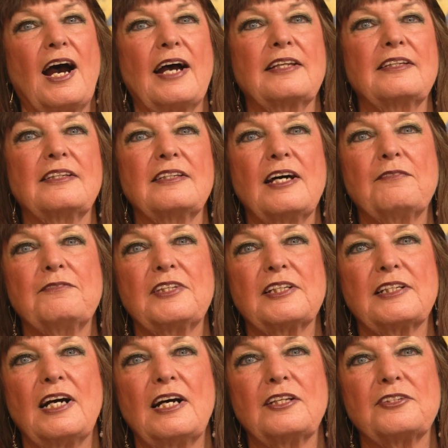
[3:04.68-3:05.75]
I love
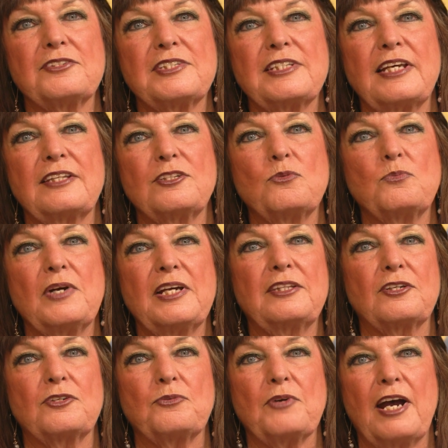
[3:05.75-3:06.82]
the colors and the way
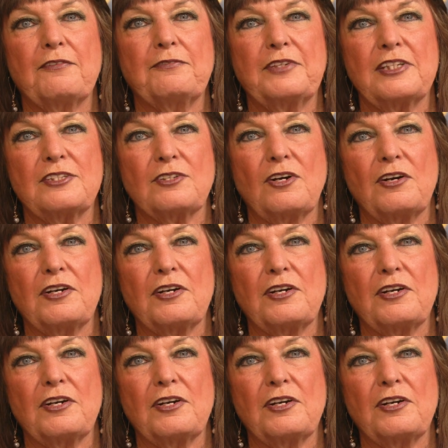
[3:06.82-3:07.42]
the graphics